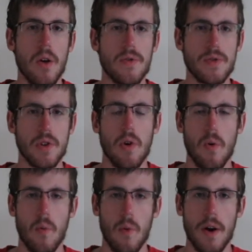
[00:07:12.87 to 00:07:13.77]

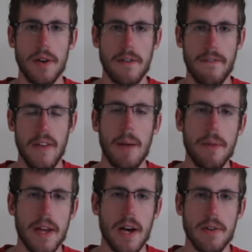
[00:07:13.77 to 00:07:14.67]
So what
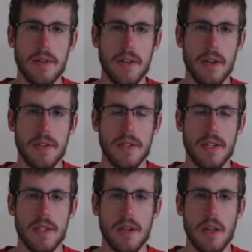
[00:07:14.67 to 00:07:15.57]
Family Accounts does
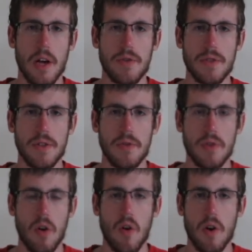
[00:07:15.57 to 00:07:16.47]
is it allows you
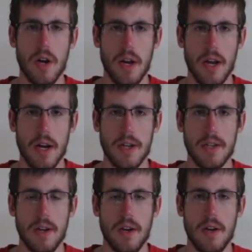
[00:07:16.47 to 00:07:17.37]
to all connect
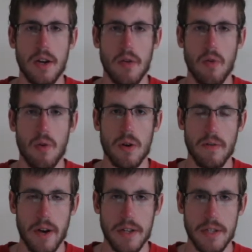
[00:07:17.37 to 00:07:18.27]
your
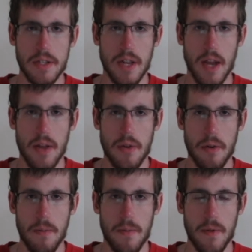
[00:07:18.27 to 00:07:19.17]
devices
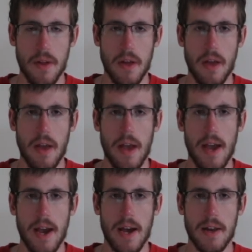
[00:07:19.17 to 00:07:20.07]
together
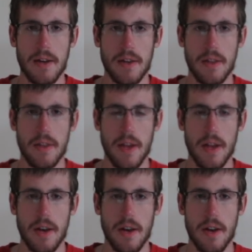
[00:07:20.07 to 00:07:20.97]
and
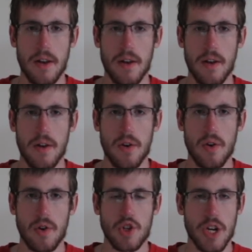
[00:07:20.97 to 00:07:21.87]
then
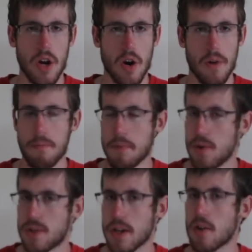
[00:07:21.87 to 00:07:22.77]
share
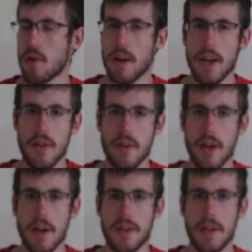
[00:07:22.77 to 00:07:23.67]
music or any other
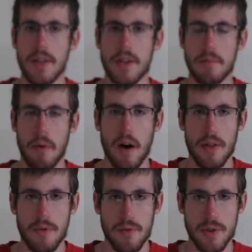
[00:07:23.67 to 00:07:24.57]
content that is
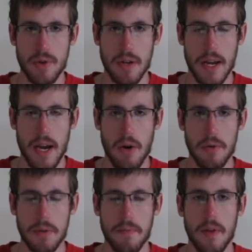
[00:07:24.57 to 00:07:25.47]
bought through the joint
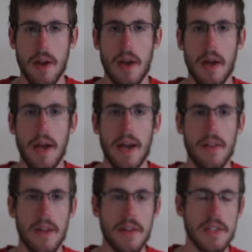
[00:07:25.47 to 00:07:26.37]
account. And
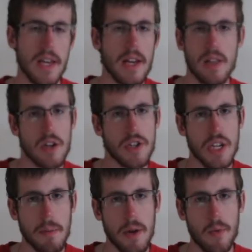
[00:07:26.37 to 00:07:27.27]
then say
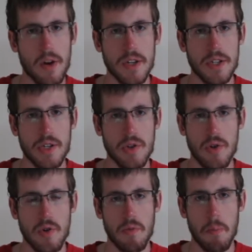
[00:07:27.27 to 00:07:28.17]
Timmy wants
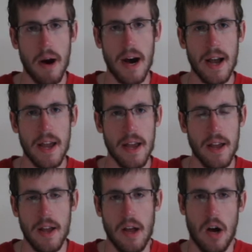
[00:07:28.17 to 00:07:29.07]
to
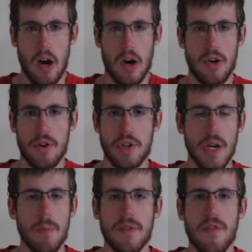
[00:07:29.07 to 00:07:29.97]
buy 100
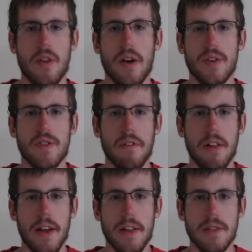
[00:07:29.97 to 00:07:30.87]
gems for Clash of
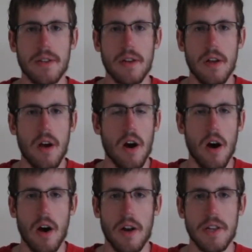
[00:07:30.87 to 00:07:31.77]
Clans
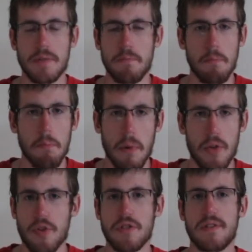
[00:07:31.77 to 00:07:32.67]
on his
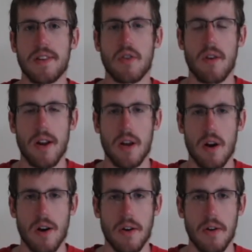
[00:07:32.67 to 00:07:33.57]
mother's credit
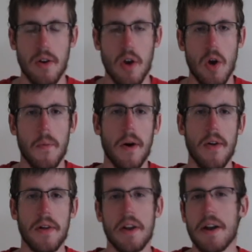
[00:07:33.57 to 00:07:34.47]
card.
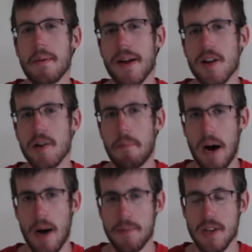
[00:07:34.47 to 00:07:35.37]
Well, it automatically
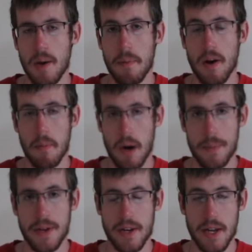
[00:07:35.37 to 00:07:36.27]
pops up on
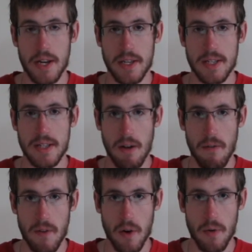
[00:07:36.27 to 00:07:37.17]
mommy and daddy's
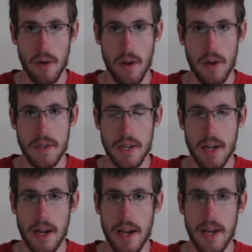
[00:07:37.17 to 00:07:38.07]
cell phone
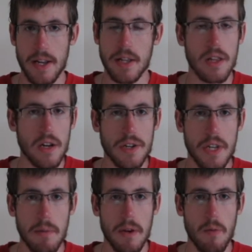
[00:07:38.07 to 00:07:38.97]
saying, hey, little
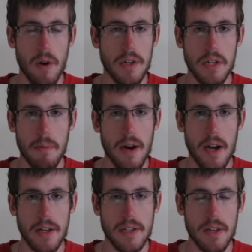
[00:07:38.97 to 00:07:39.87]
Timmy wants to
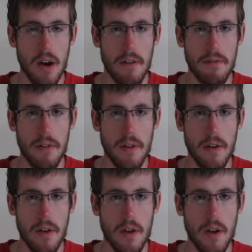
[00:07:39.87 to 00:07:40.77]
buy stuff,